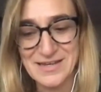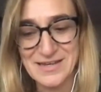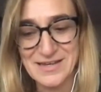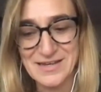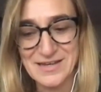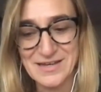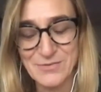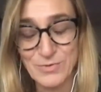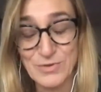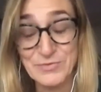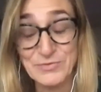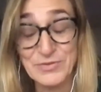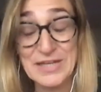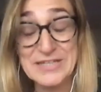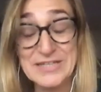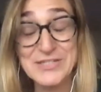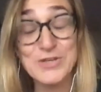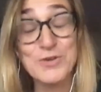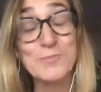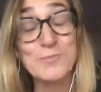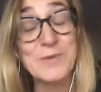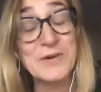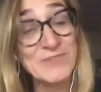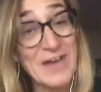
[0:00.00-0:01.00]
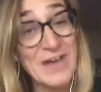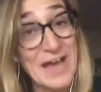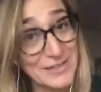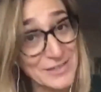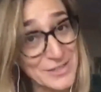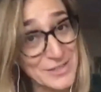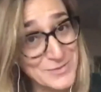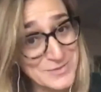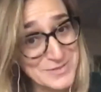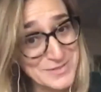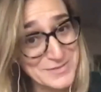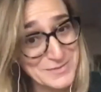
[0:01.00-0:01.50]
reflects human
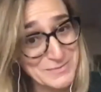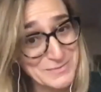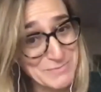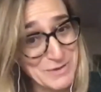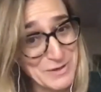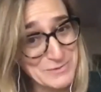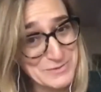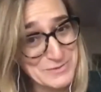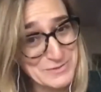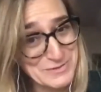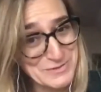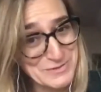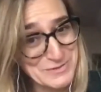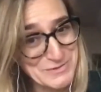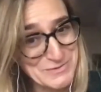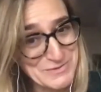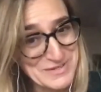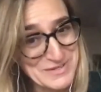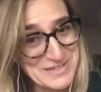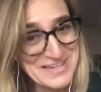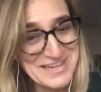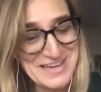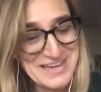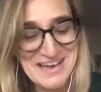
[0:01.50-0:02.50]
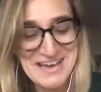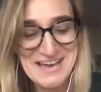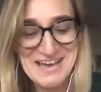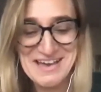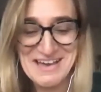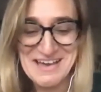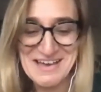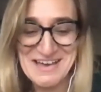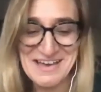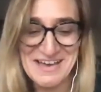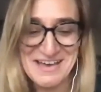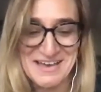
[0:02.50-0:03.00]
values as opposed to
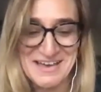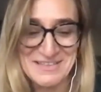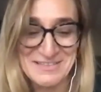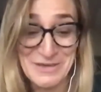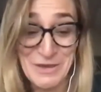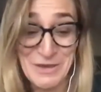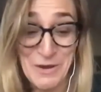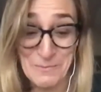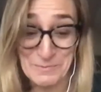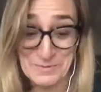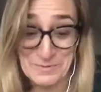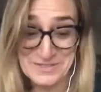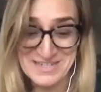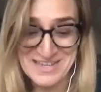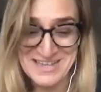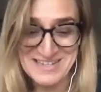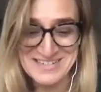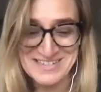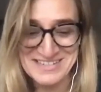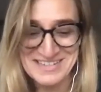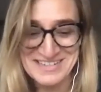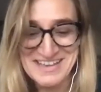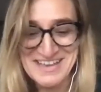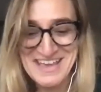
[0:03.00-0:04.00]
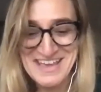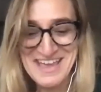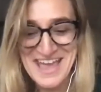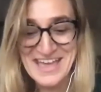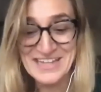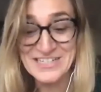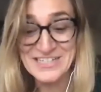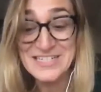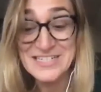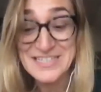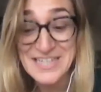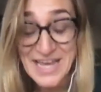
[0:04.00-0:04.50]
the opposite.
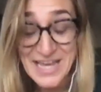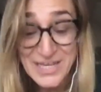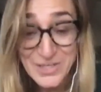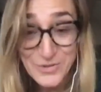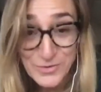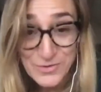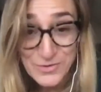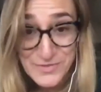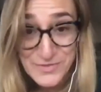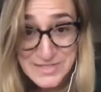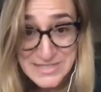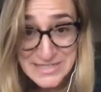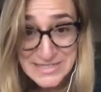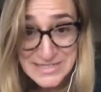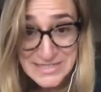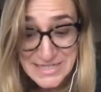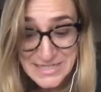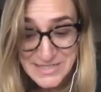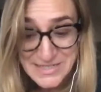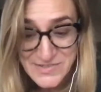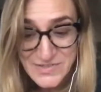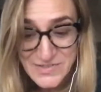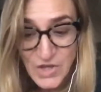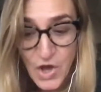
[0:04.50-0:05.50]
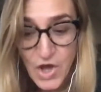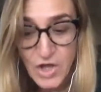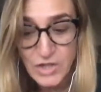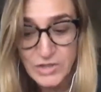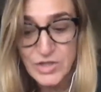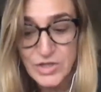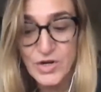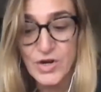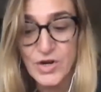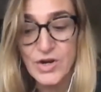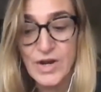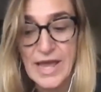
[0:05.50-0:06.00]
And today you're a visiting
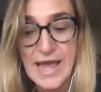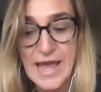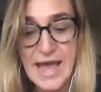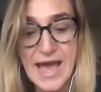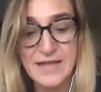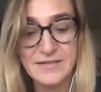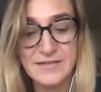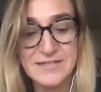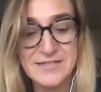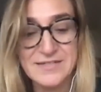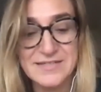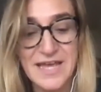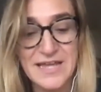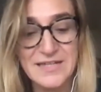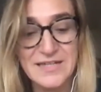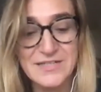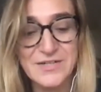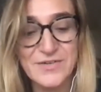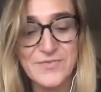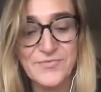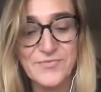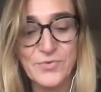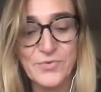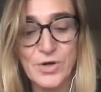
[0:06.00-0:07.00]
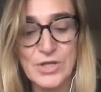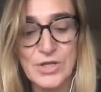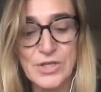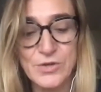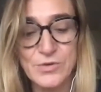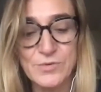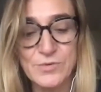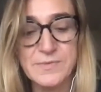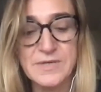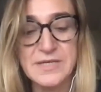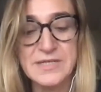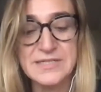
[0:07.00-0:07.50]
scholar at the Center for
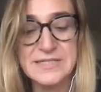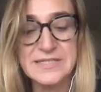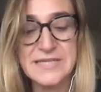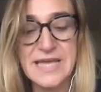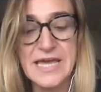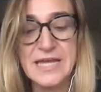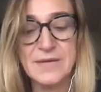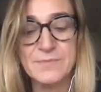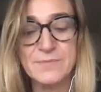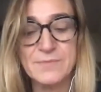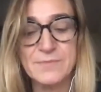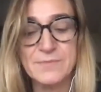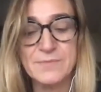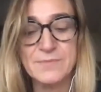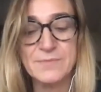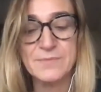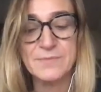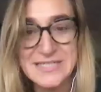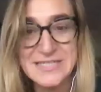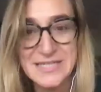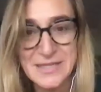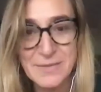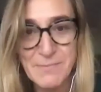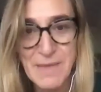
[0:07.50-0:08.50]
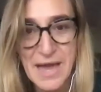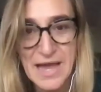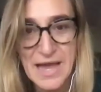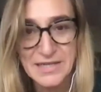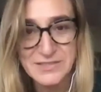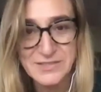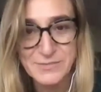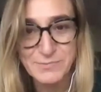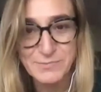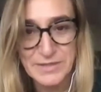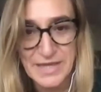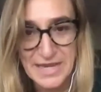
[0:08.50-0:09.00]
Humans and Machines at the
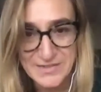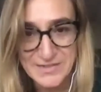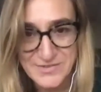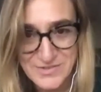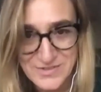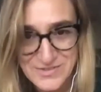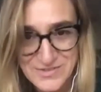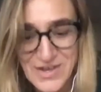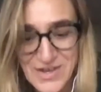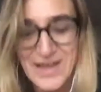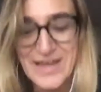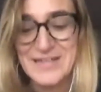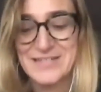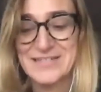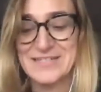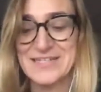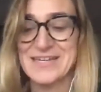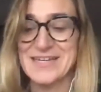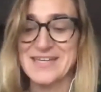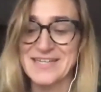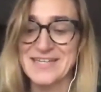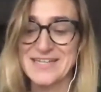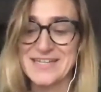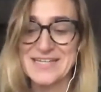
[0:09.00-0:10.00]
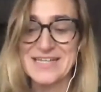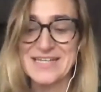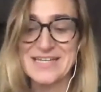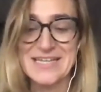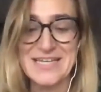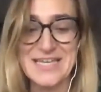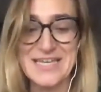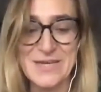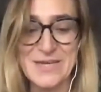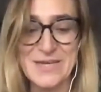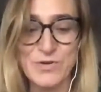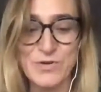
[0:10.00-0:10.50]
Max Planck Society
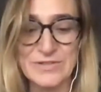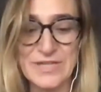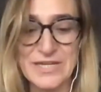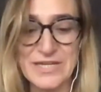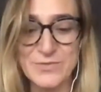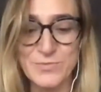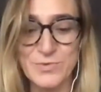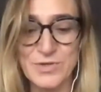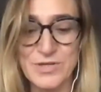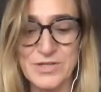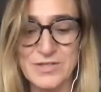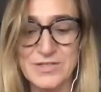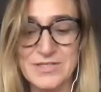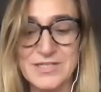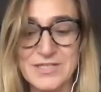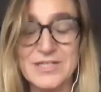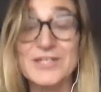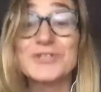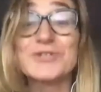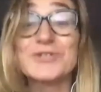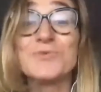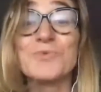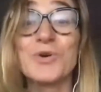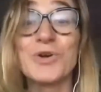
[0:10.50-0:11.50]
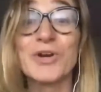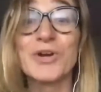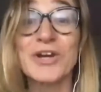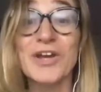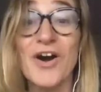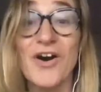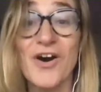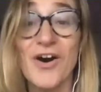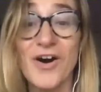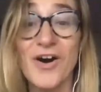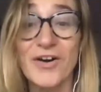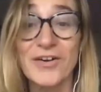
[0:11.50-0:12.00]
in Berlin, where you continue to work
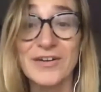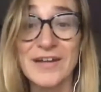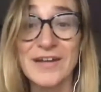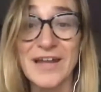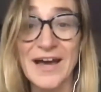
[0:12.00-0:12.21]
on